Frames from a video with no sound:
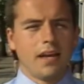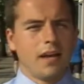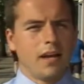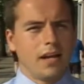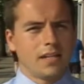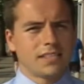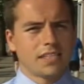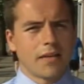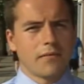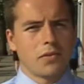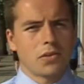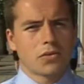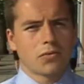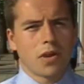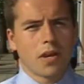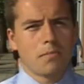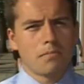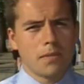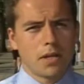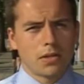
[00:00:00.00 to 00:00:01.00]
A seventh
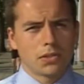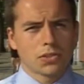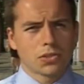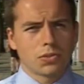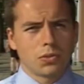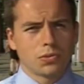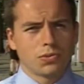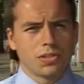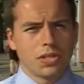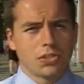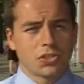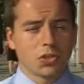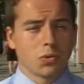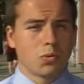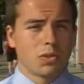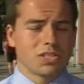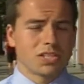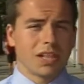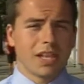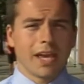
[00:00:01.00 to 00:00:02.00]
grade middle school teacher
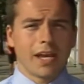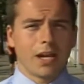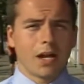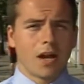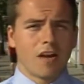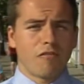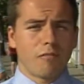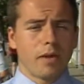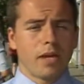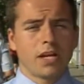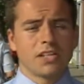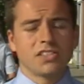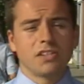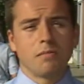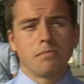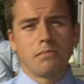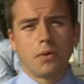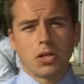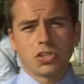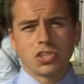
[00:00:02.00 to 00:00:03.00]
was laid off because
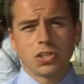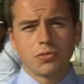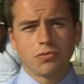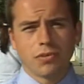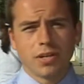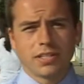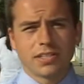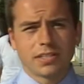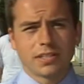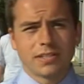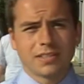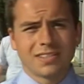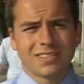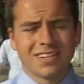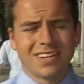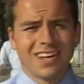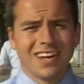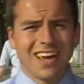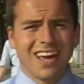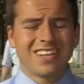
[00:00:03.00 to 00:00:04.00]
of budget reasons
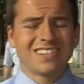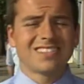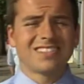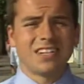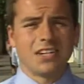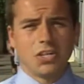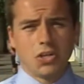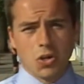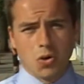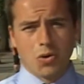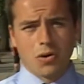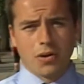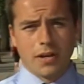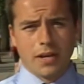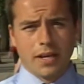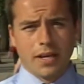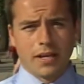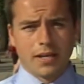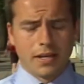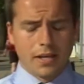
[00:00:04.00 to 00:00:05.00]
and
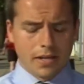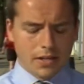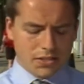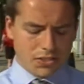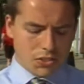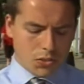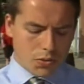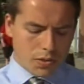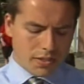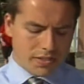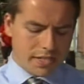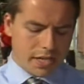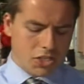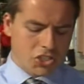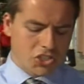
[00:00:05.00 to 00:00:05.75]
seniority. Students at